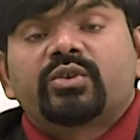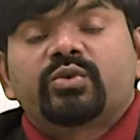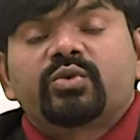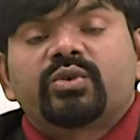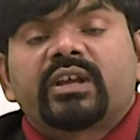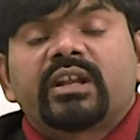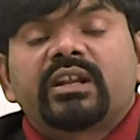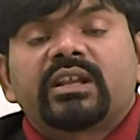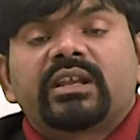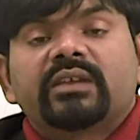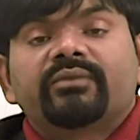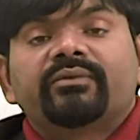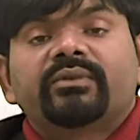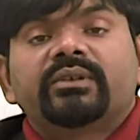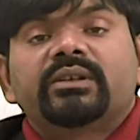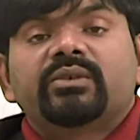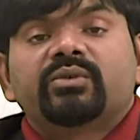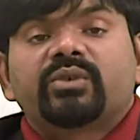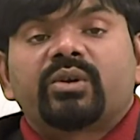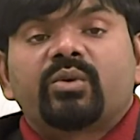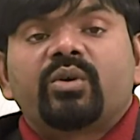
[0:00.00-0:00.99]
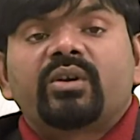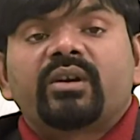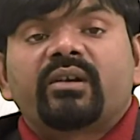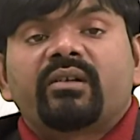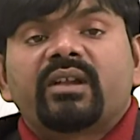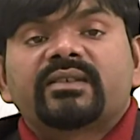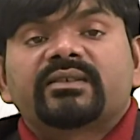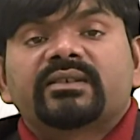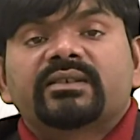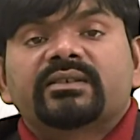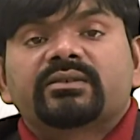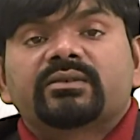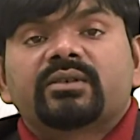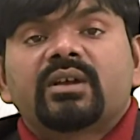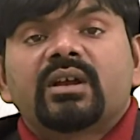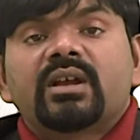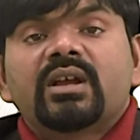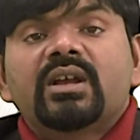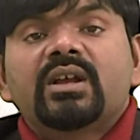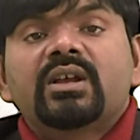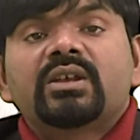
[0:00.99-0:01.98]
you can give your own reasons.
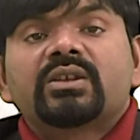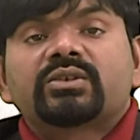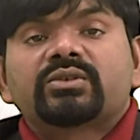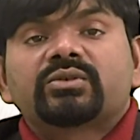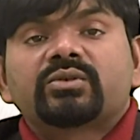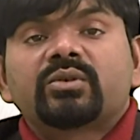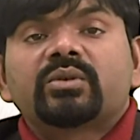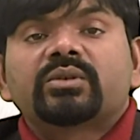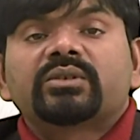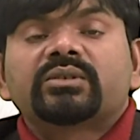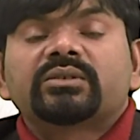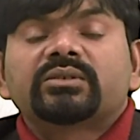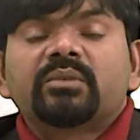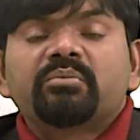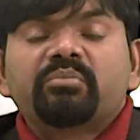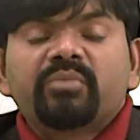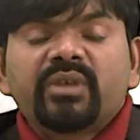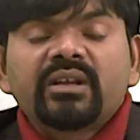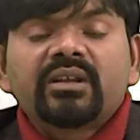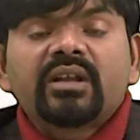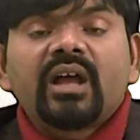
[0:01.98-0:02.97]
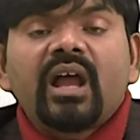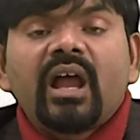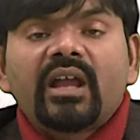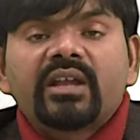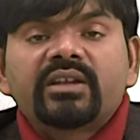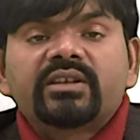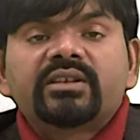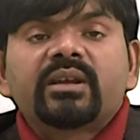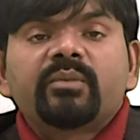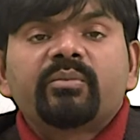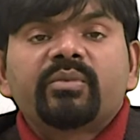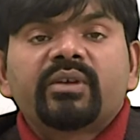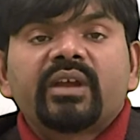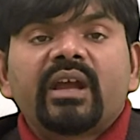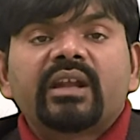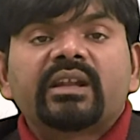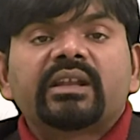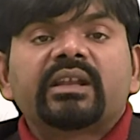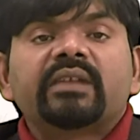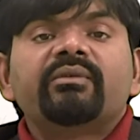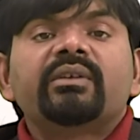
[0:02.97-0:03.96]
So the main idea
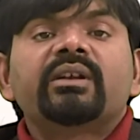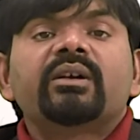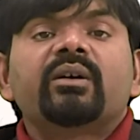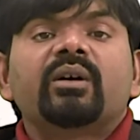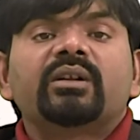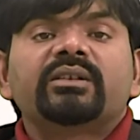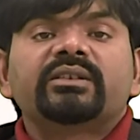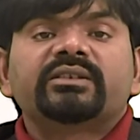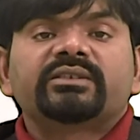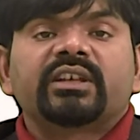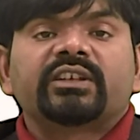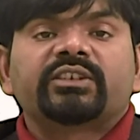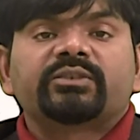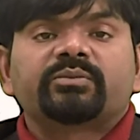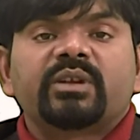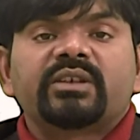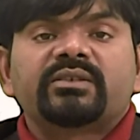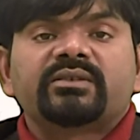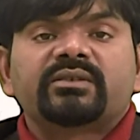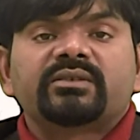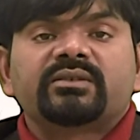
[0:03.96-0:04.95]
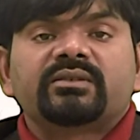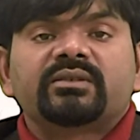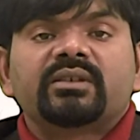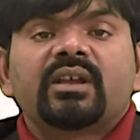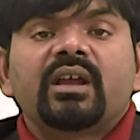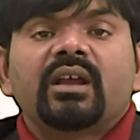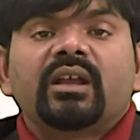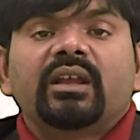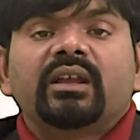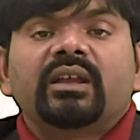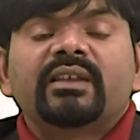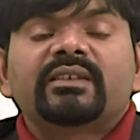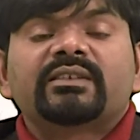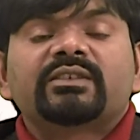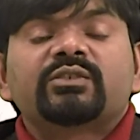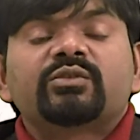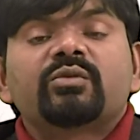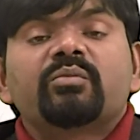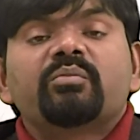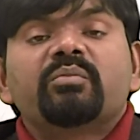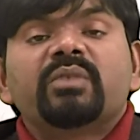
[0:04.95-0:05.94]
behind giving all these expressions is
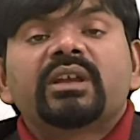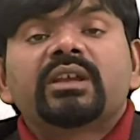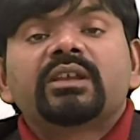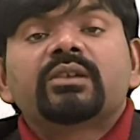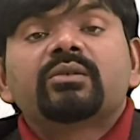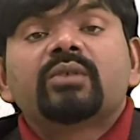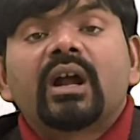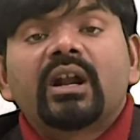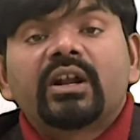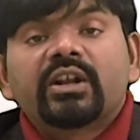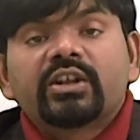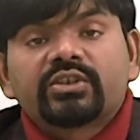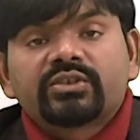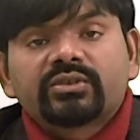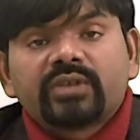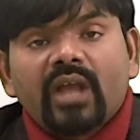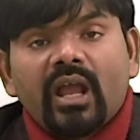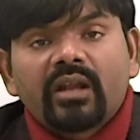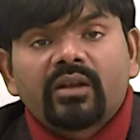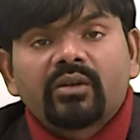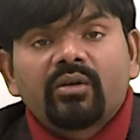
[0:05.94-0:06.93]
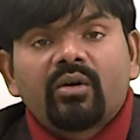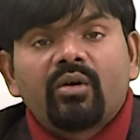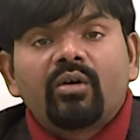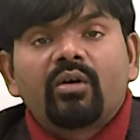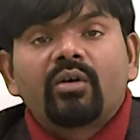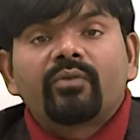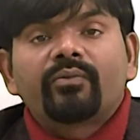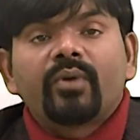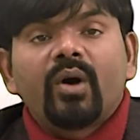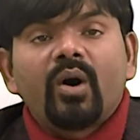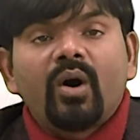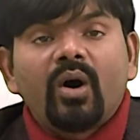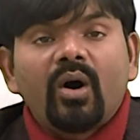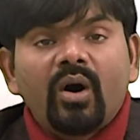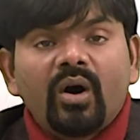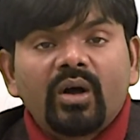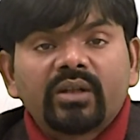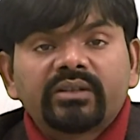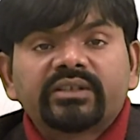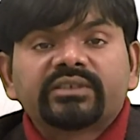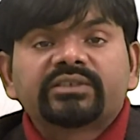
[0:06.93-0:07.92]
to make you understand of
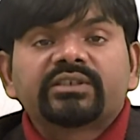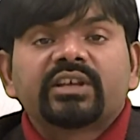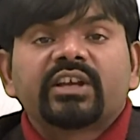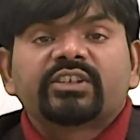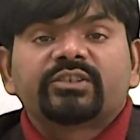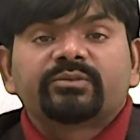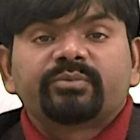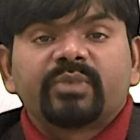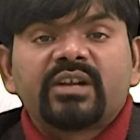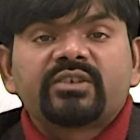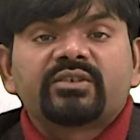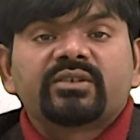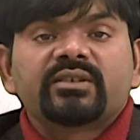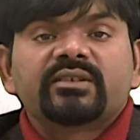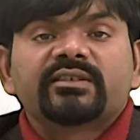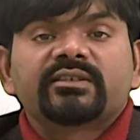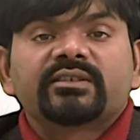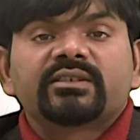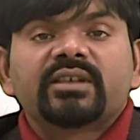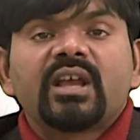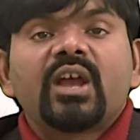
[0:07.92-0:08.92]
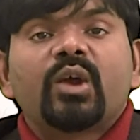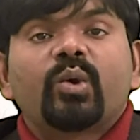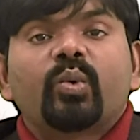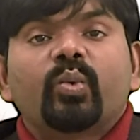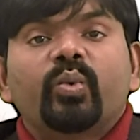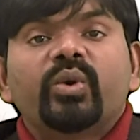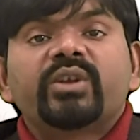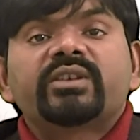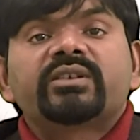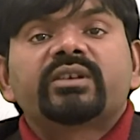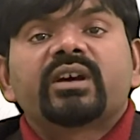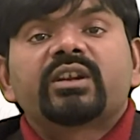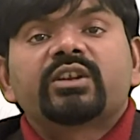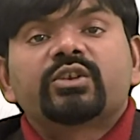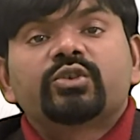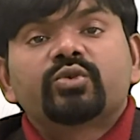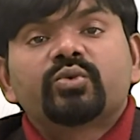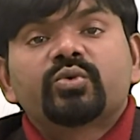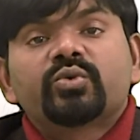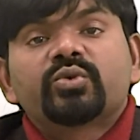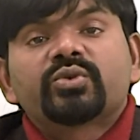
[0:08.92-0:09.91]
all these expressions which are
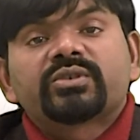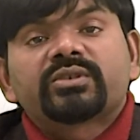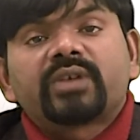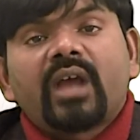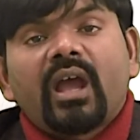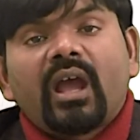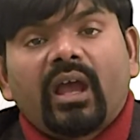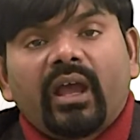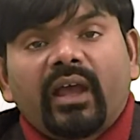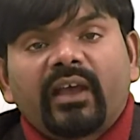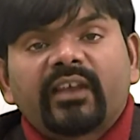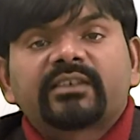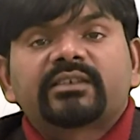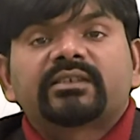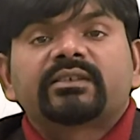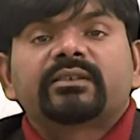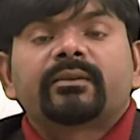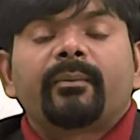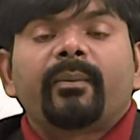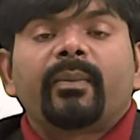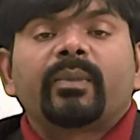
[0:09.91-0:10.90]
used as